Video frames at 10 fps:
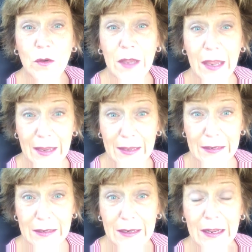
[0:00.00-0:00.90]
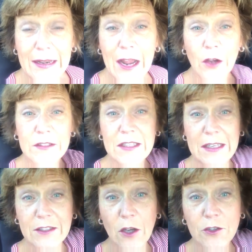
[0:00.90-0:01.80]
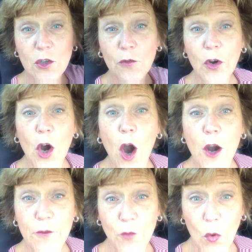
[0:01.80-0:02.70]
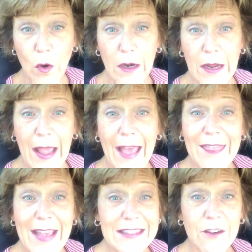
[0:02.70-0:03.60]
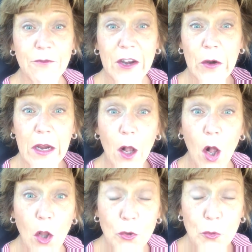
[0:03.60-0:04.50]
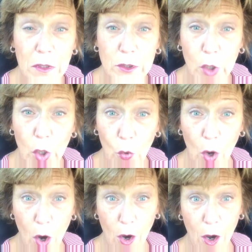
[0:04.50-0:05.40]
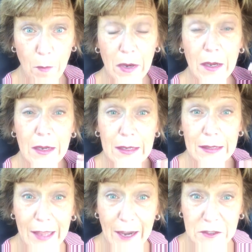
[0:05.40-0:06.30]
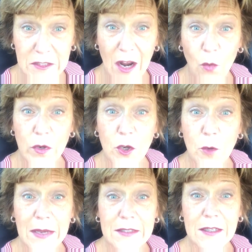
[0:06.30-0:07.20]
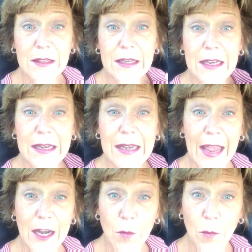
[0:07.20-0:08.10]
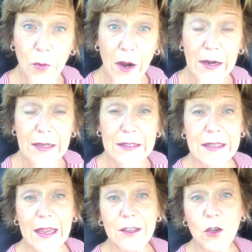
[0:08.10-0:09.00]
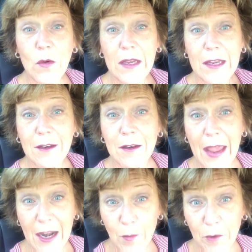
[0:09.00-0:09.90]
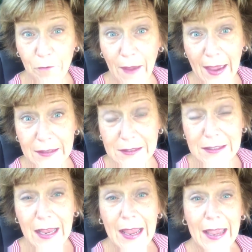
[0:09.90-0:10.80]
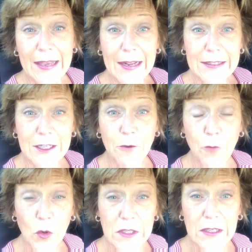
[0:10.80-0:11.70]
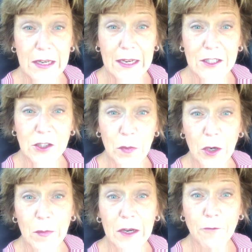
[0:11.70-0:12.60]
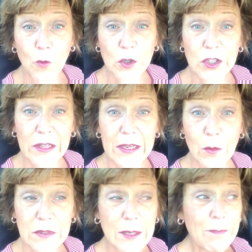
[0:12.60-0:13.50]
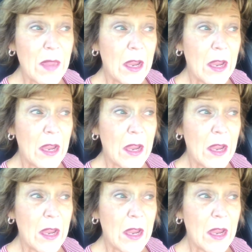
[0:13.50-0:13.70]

as you can. Now, C is also for carnivore, and that's a very ultra low carb lifestyle where you basically eat animal products and you eat animal fats. And I did a 14-day experiment. Unfortunately, it